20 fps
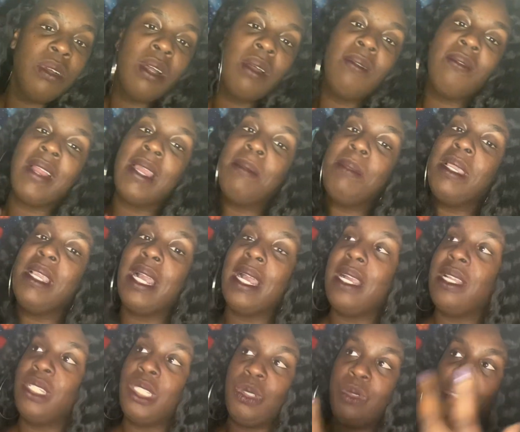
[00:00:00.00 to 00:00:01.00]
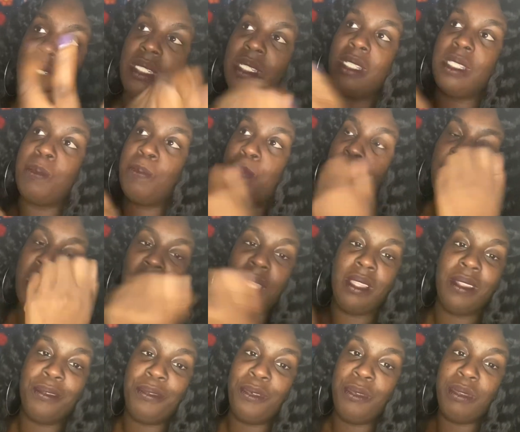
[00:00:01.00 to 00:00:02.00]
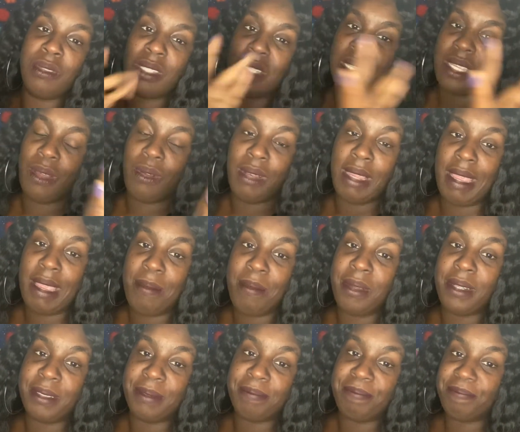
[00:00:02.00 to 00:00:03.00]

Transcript: come right behind you and just pick the fruits of your labor.